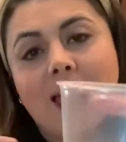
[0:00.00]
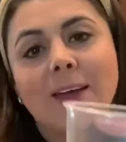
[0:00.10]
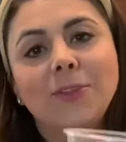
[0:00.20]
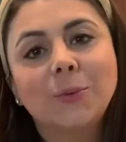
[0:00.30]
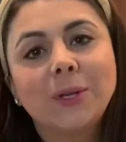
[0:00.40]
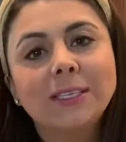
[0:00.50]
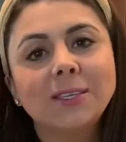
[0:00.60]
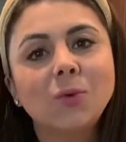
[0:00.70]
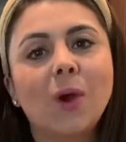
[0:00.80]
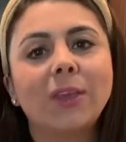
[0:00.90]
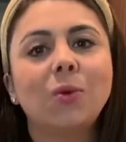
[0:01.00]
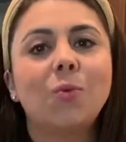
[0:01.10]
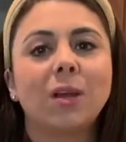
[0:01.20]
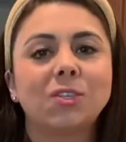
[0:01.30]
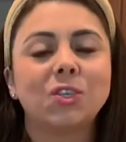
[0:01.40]
And the reason why you
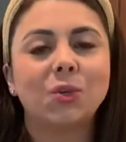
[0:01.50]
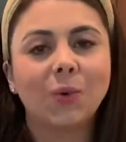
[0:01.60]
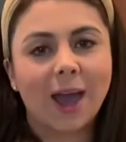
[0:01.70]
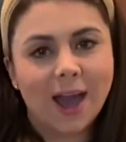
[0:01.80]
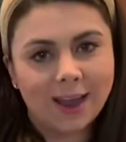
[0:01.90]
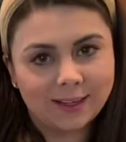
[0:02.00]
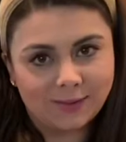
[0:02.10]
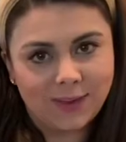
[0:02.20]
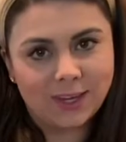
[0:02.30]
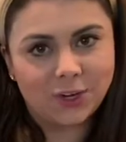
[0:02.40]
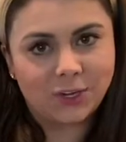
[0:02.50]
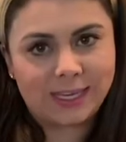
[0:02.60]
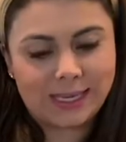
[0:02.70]
want to activate your